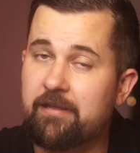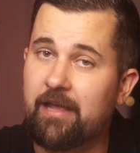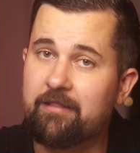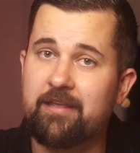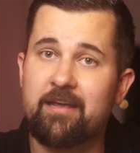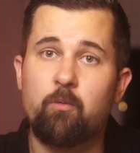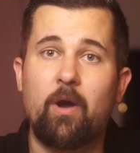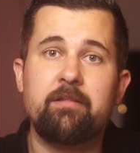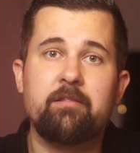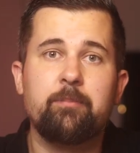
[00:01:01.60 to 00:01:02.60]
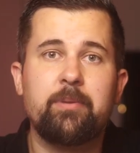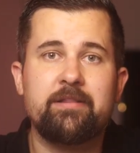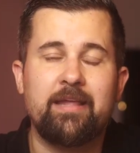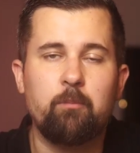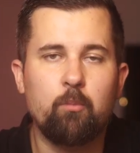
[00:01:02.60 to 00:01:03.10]
Yet, he quietly
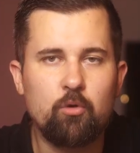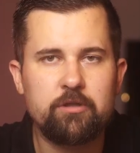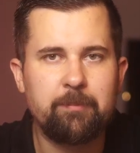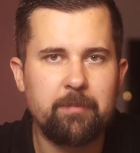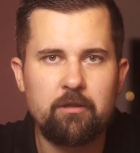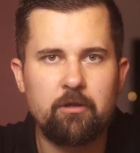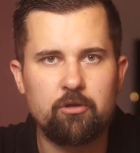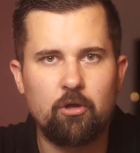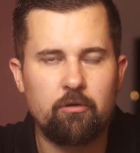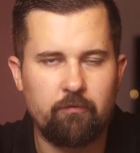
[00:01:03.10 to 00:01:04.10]
built a multi-million-dollar